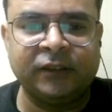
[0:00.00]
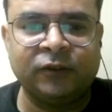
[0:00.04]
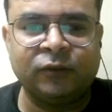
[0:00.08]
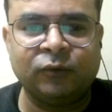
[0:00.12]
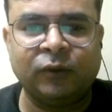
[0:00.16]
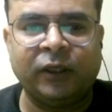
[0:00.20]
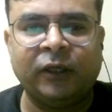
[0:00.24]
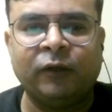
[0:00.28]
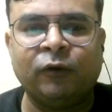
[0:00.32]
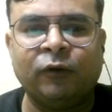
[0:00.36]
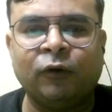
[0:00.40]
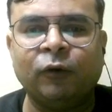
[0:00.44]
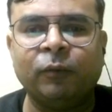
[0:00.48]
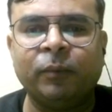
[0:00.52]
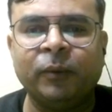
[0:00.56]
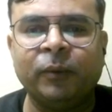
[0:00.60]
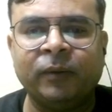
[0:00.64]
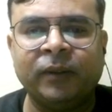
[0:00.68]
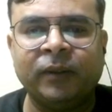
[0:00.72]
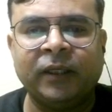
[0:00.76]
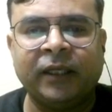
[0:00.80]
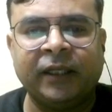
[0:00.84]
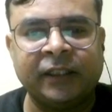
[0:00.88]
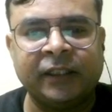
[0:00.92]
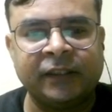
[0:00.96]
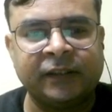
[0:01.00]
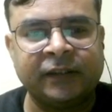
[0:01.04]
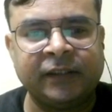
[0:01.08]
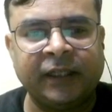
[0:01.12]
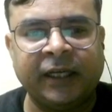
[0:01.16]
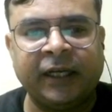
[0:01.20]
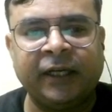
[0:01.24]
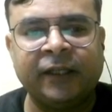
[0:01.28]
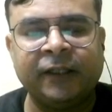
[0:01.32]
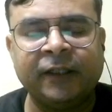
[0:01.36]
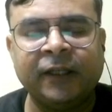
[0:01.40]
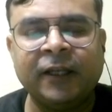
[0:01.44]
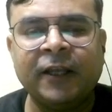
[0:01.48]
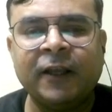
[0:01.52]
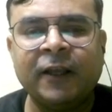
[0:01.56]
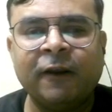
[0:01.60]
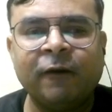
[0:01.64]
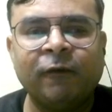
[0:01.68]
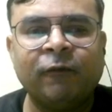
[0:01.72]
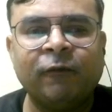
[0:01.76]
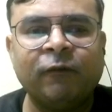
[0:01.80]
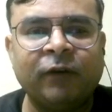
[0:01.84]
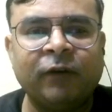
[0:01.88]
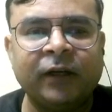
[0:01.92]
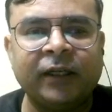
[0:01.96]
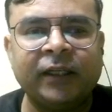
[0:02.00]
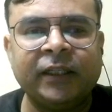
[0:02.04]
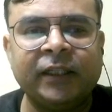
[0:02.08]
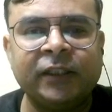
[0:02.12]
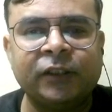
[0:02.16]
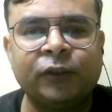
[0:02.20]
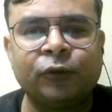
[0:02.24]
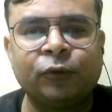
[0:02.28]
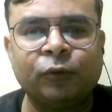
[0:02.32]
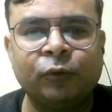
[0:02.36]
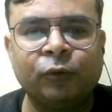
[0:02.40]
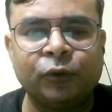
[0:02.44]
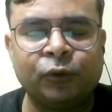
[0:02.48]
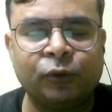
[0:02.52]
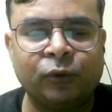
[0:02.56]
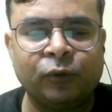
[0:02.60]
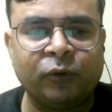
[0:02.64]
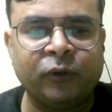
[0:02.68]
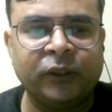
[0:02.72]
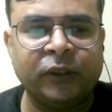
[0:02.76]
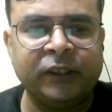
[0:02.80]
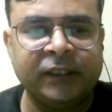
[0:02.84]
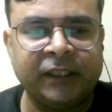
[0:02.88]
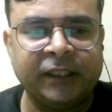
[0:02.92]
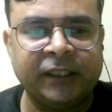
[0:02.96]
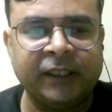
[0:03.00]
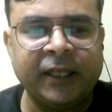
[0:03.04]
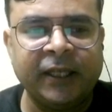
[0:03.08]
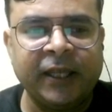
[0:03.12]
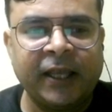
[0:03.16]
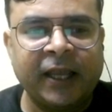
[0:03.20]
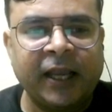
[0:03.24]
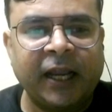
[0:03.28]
So I hope you will understand what is two-stroke engine,